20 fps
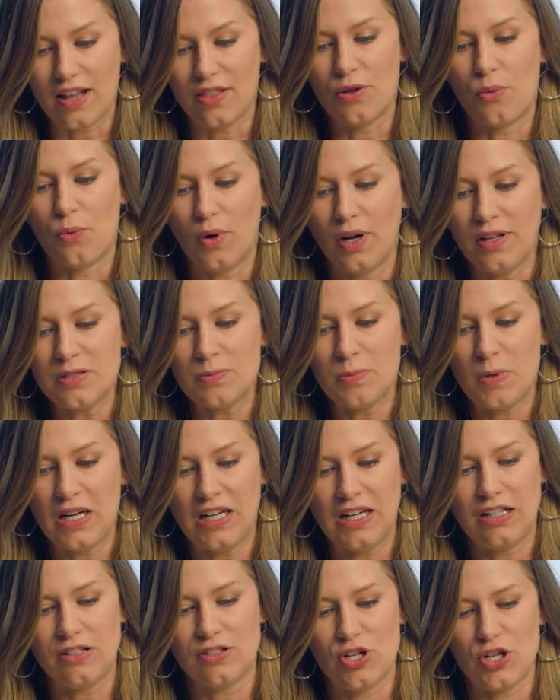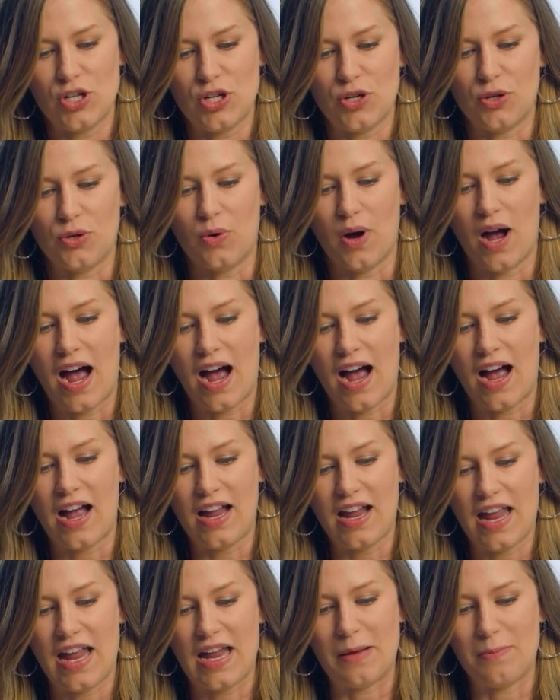the one speaking to you,
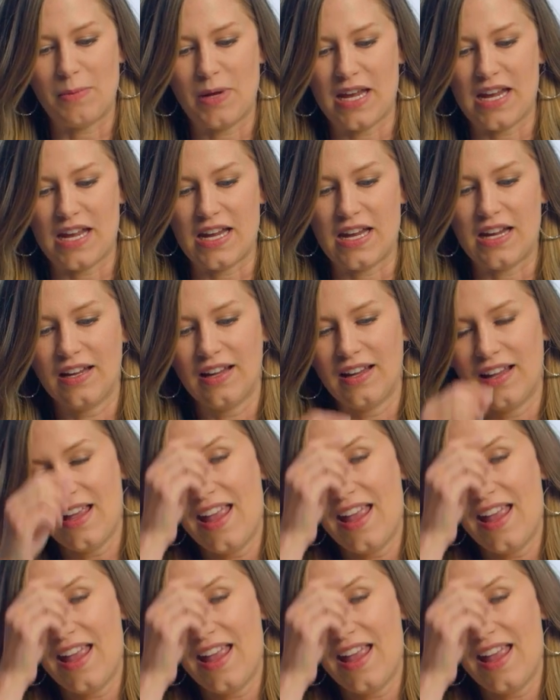I am he."